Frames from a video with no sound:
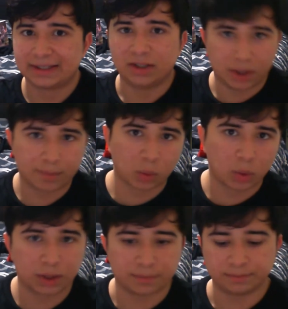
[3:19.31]
Number
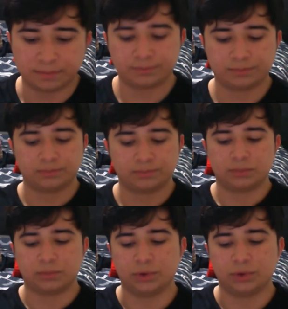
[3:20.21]
one,
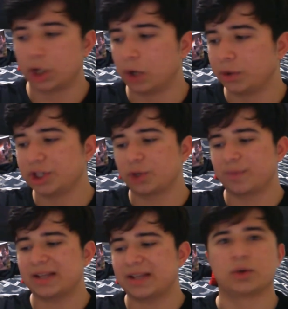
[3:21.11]
go get your
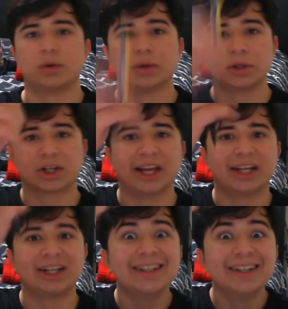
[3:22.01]
pencil. You're like,